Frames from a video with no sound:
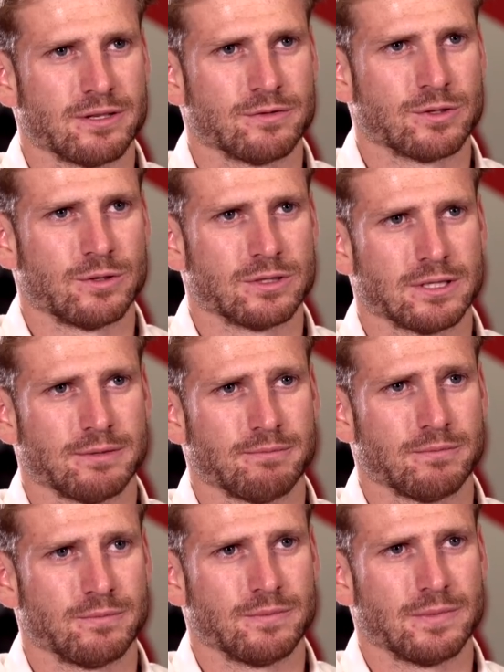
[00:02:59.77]
then of course
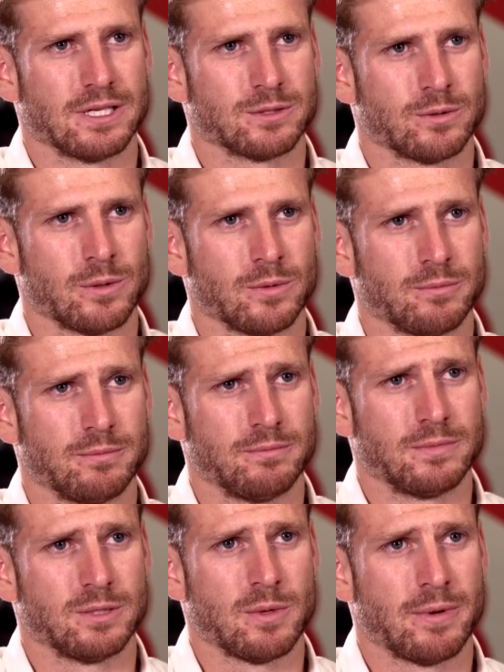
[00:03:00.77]
that's where we want
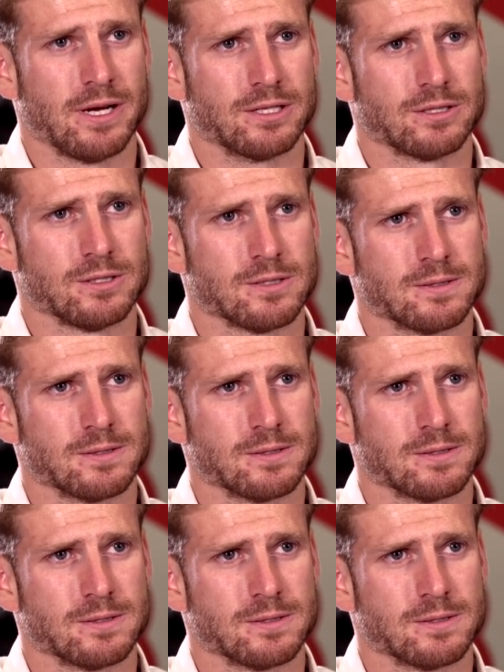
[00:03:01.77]
to be back to.